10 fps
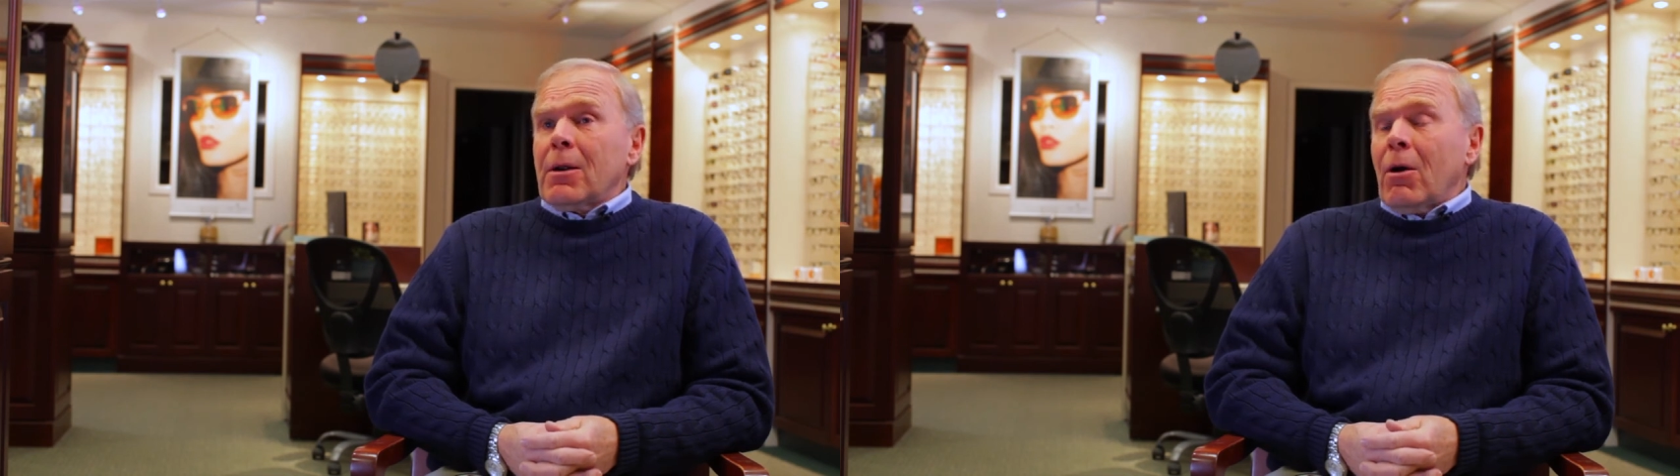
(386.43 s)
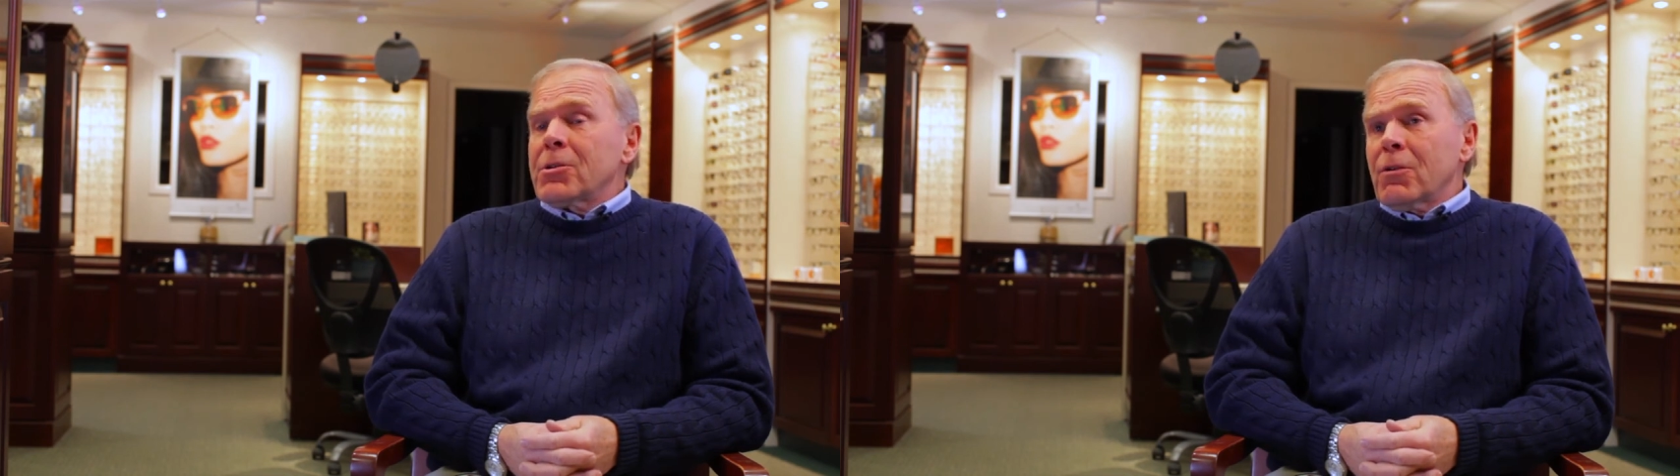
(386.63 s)

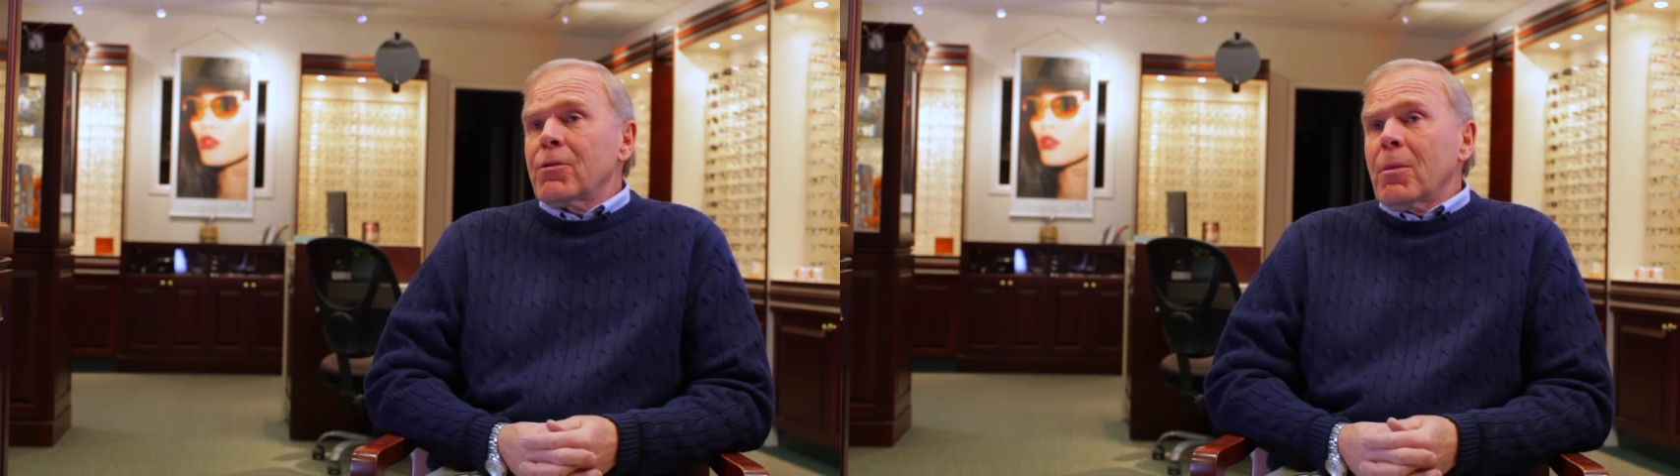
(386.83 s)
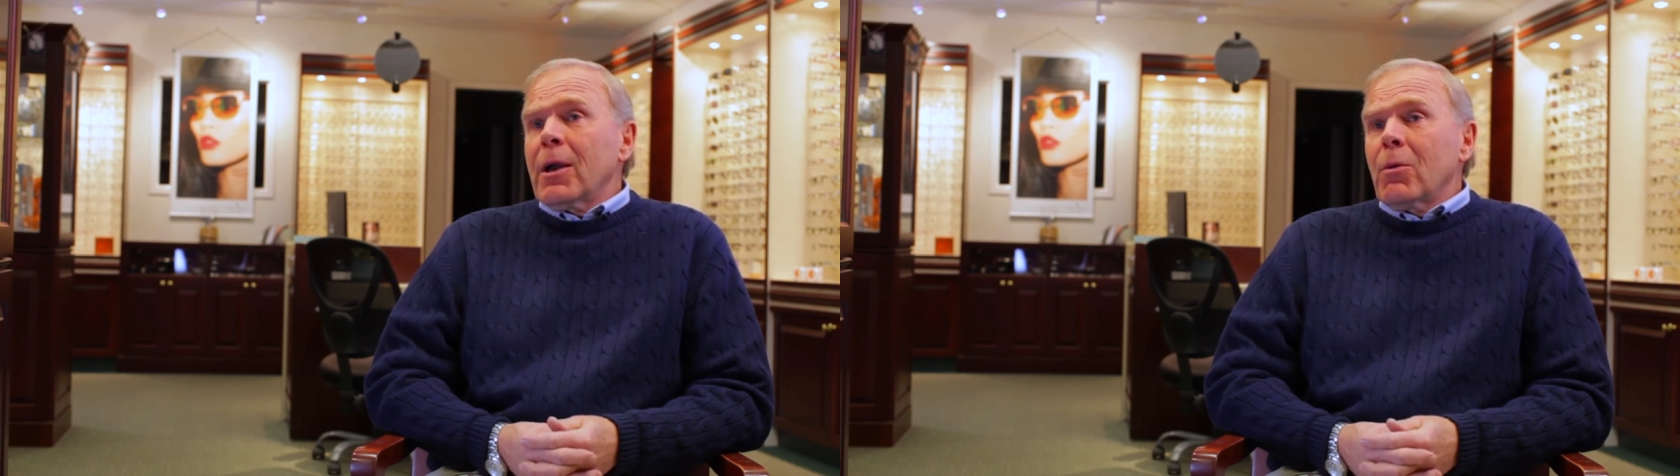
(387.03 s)
also
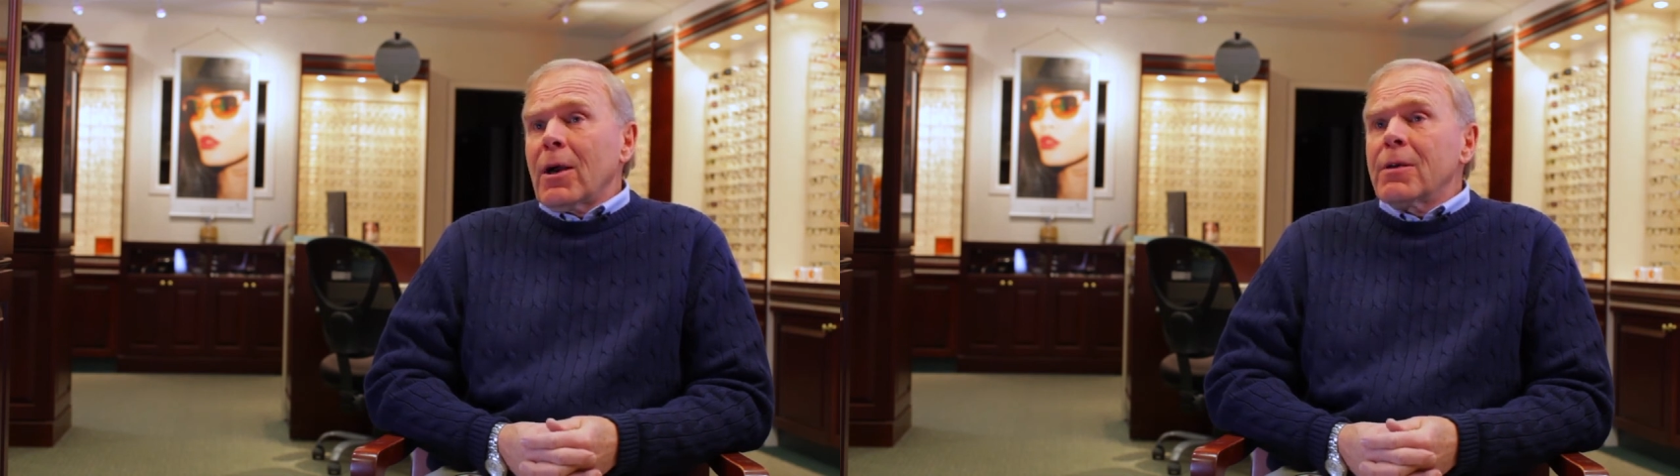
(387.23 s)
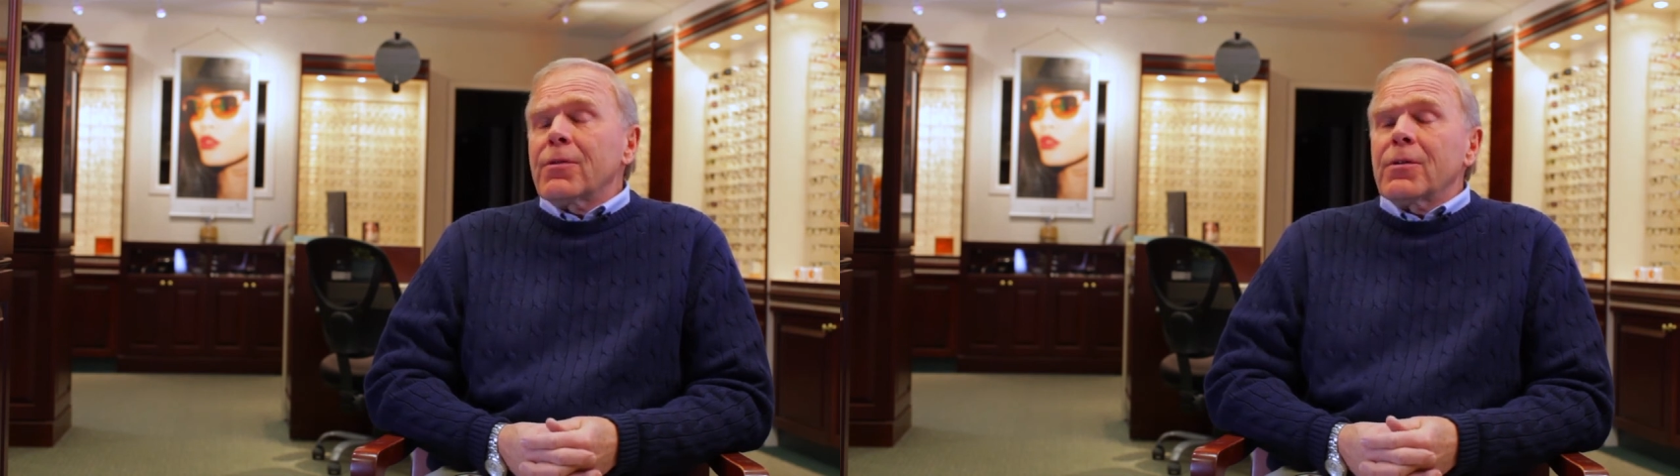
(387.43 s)
for my
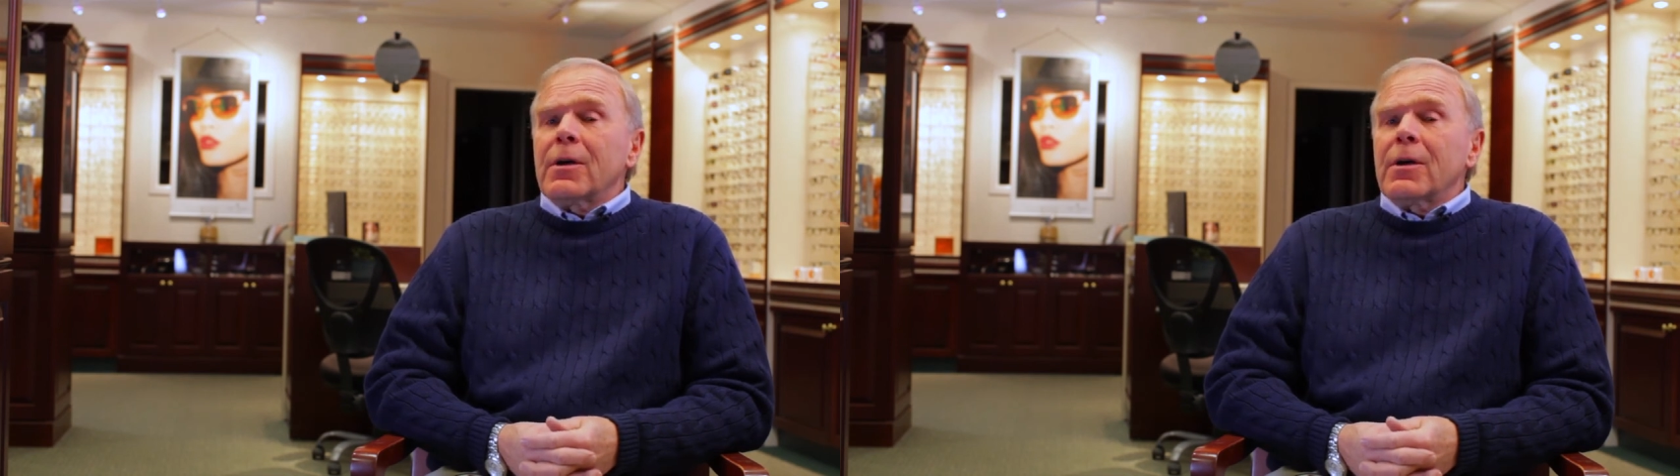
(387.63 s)
wife,